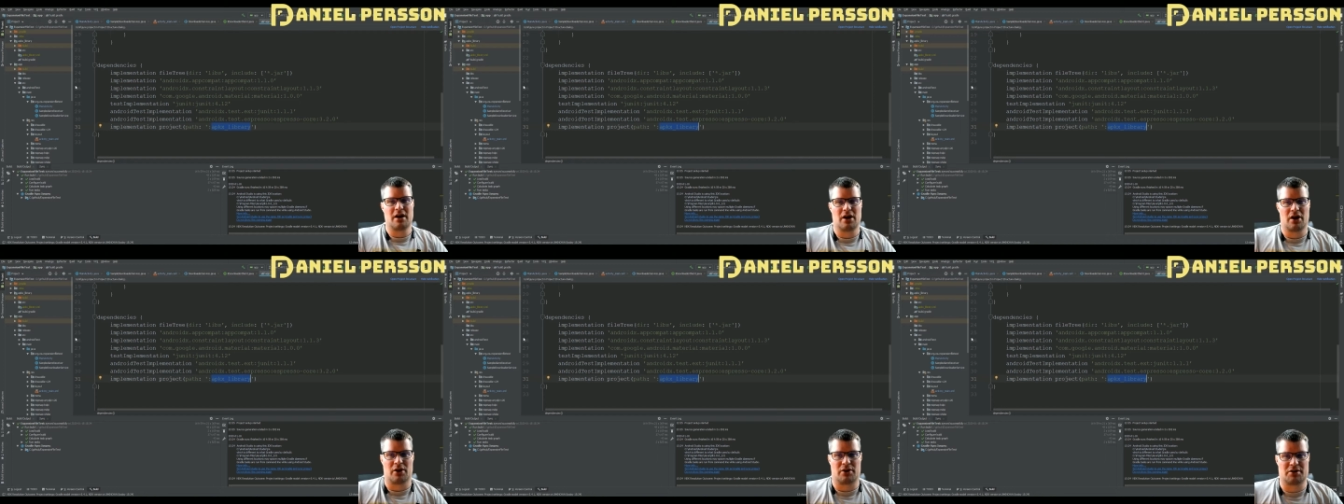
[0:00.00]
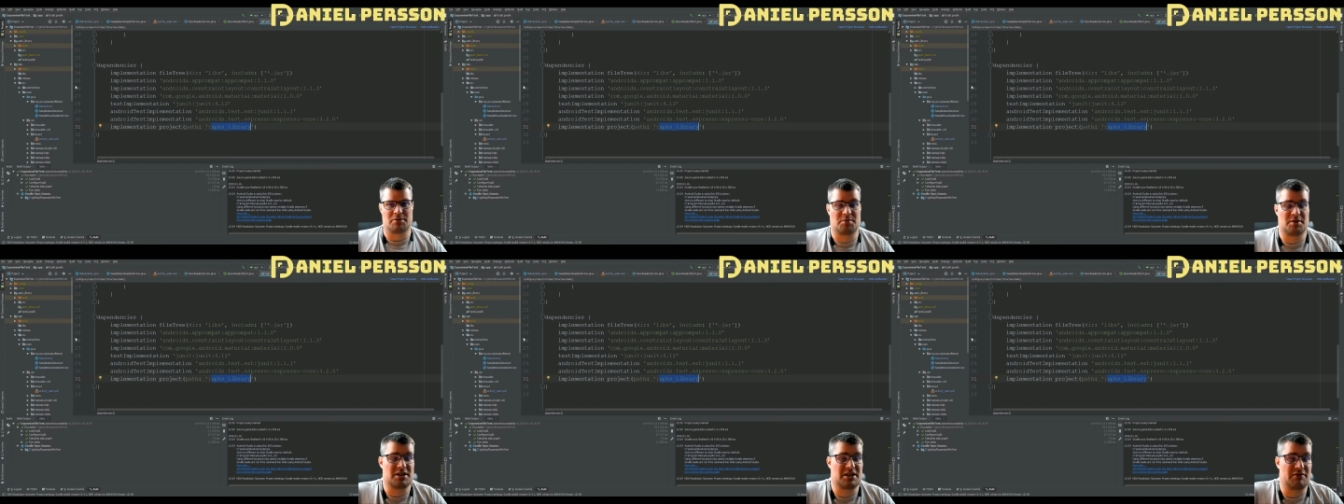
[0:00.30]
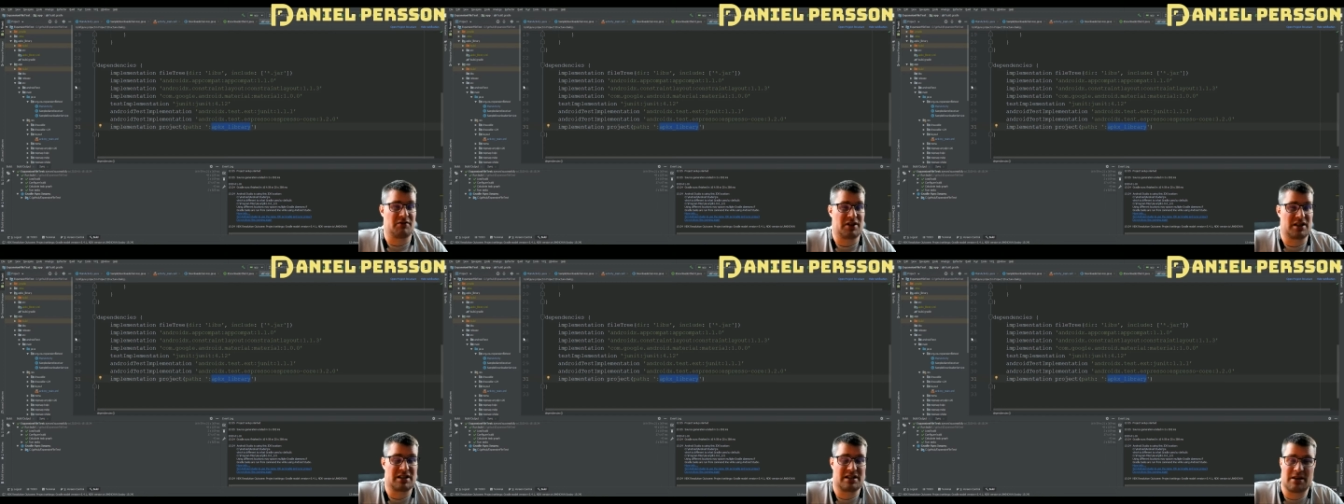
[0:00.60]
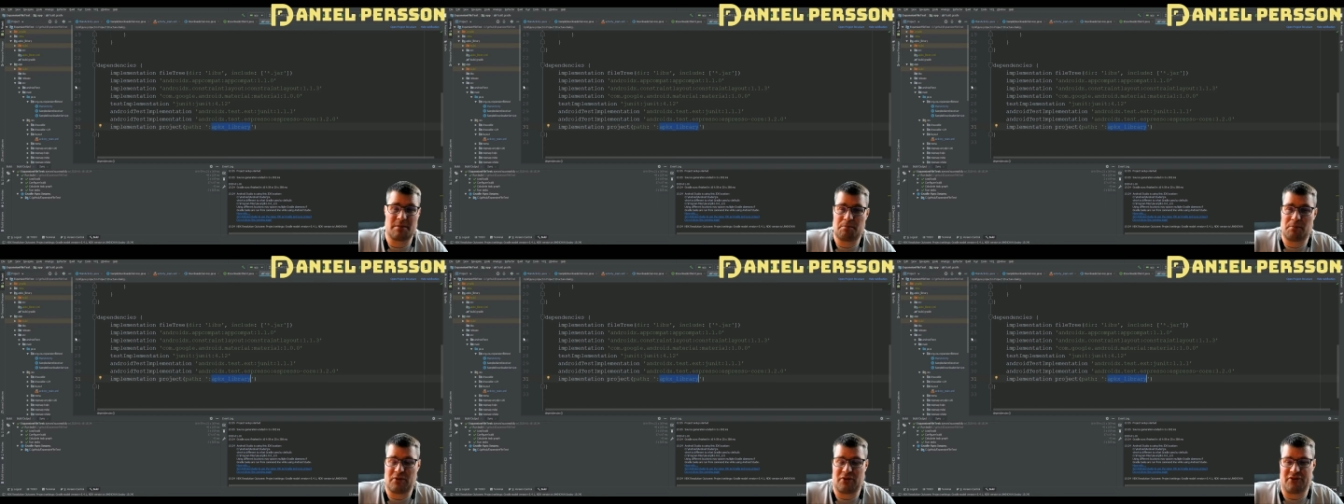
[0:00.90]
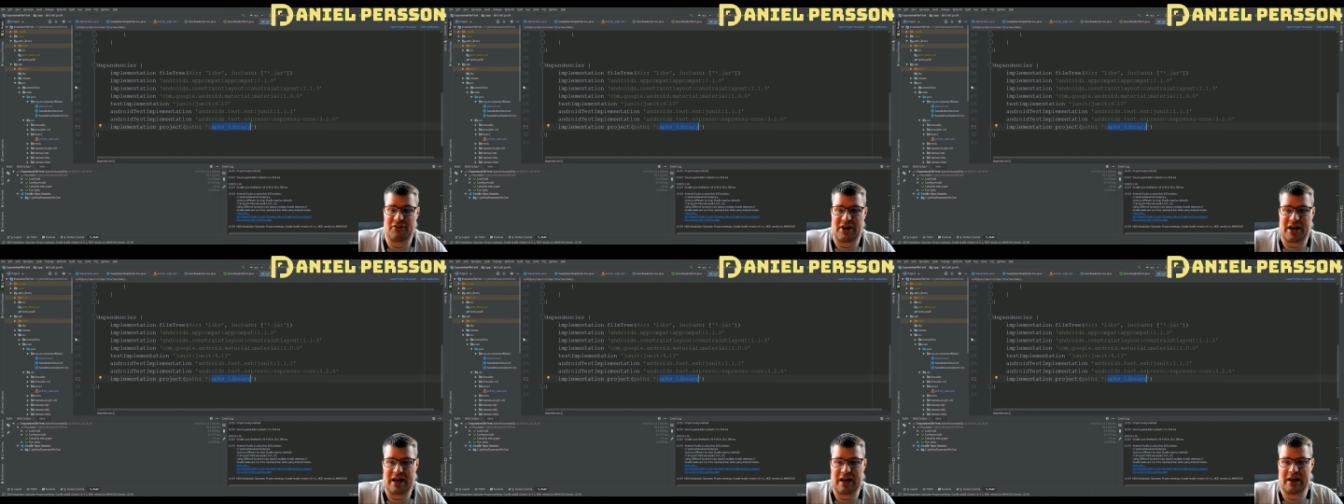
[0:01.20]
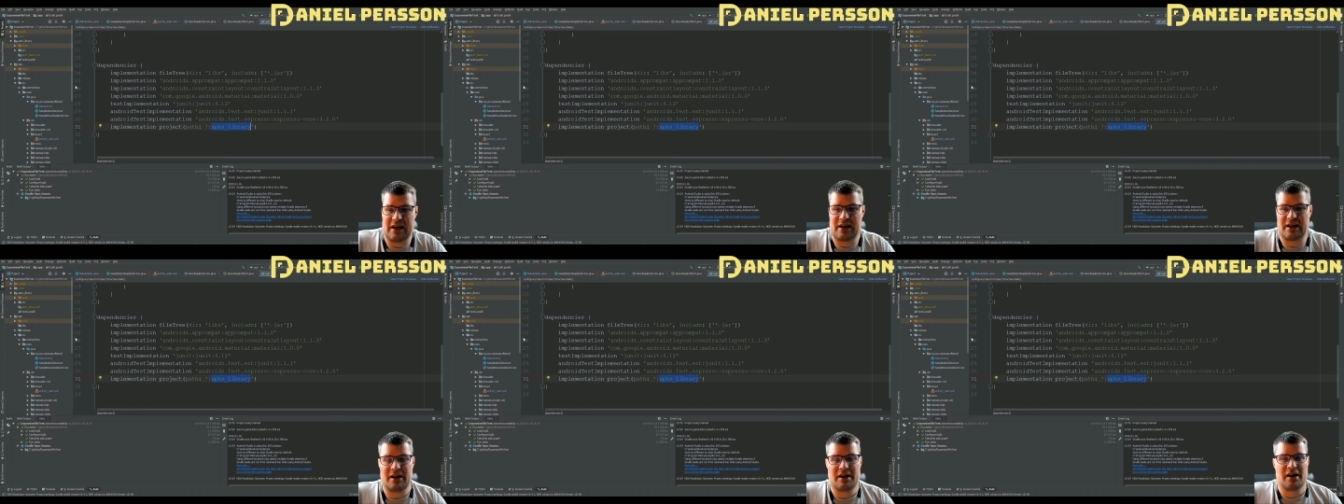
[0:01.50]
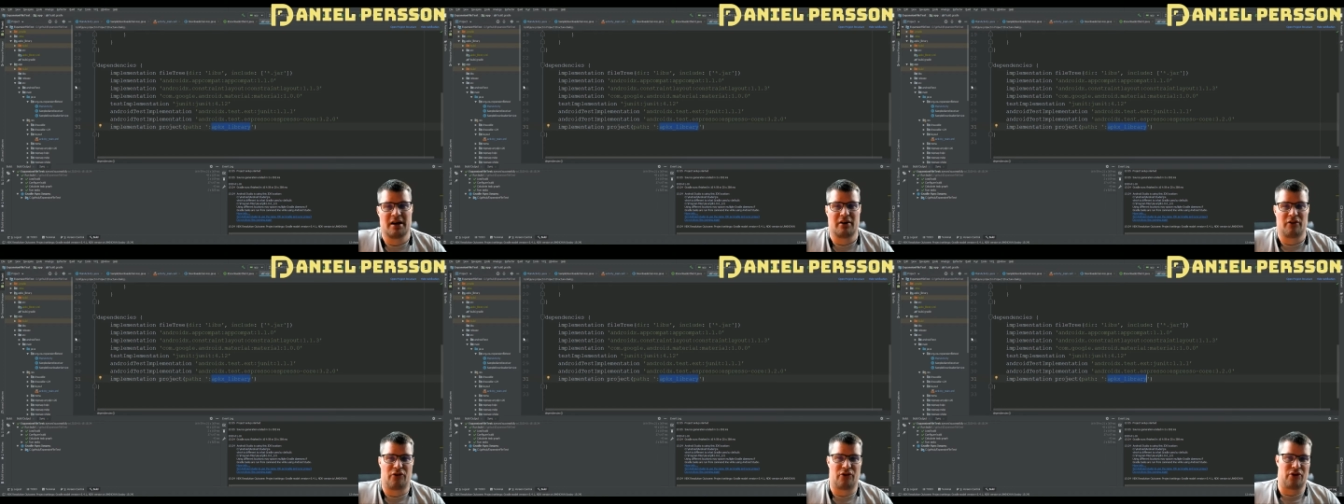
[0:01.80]
or a specific zip file
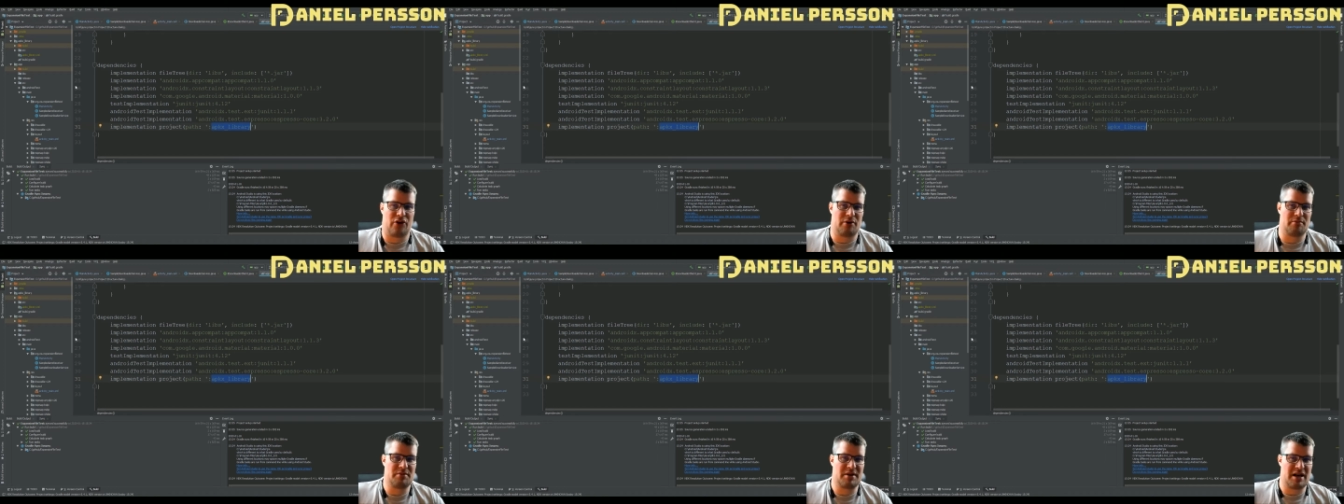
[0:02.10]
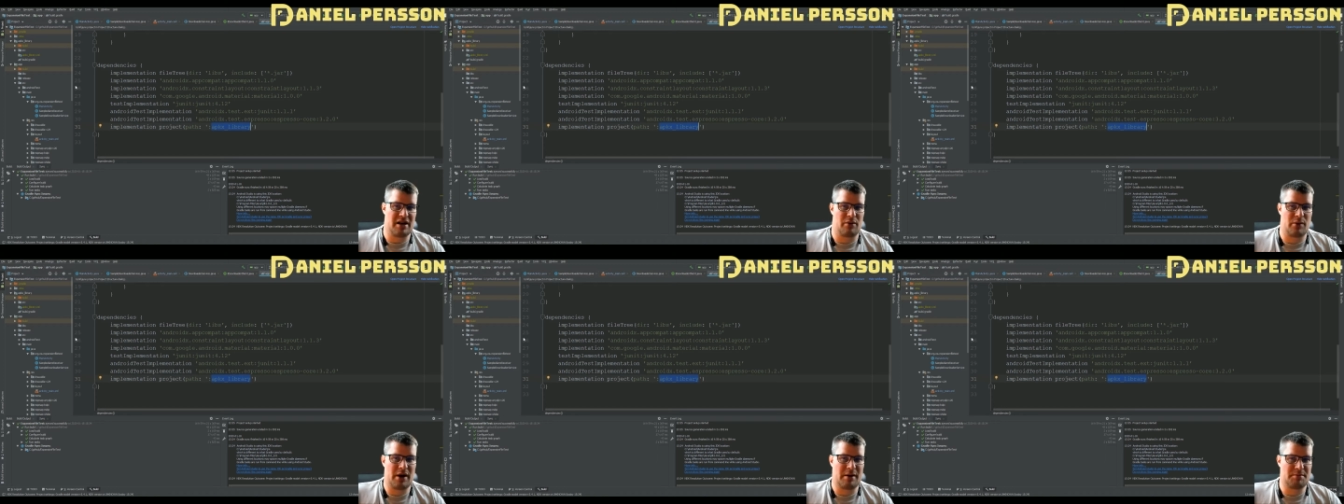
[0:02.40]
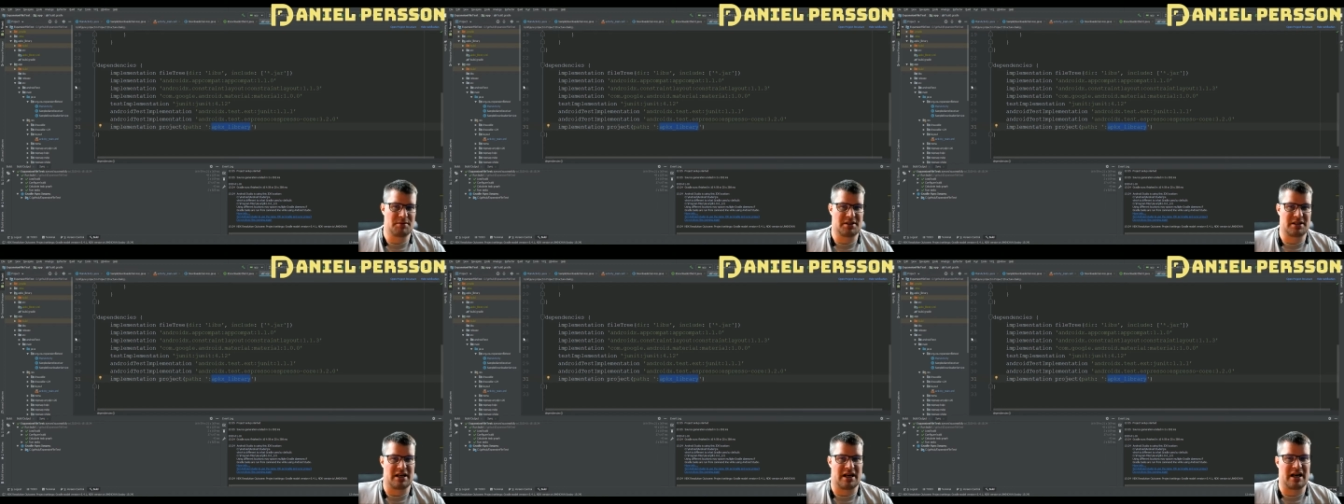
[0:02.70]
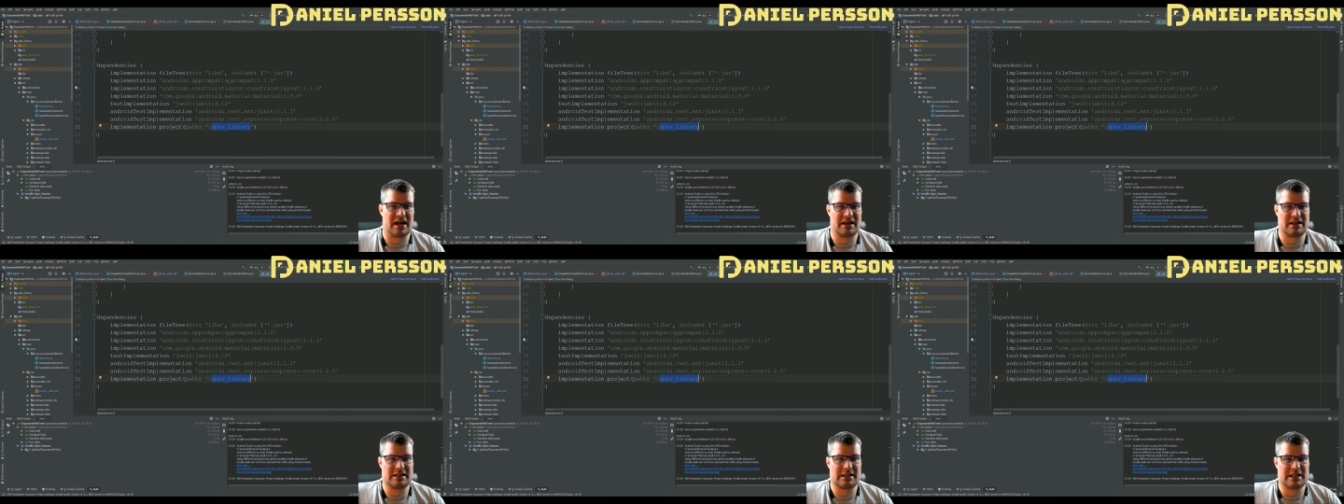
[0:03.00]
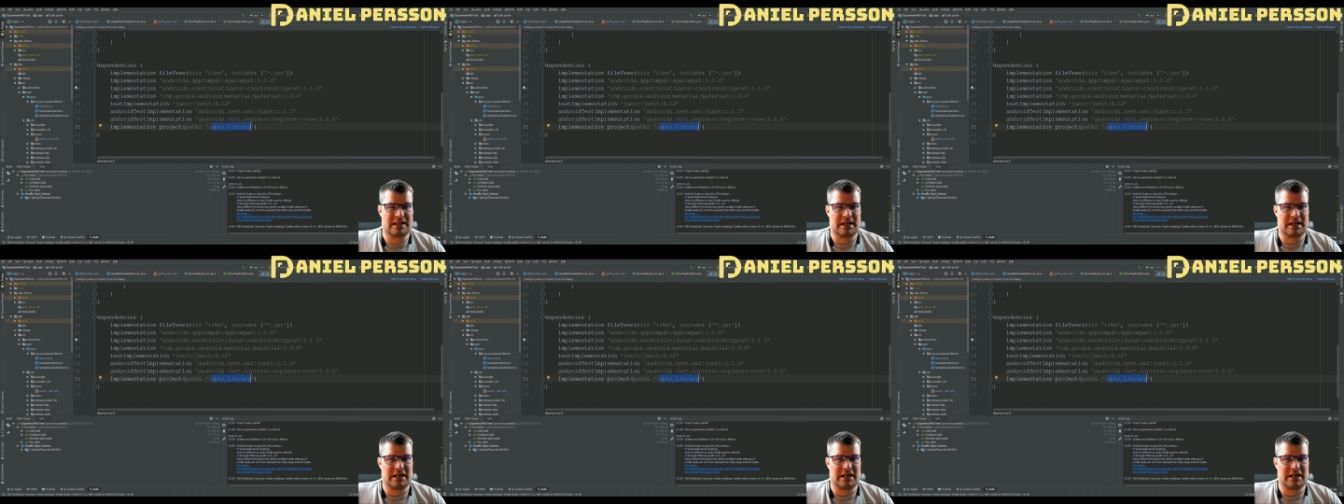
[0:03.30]
from their website.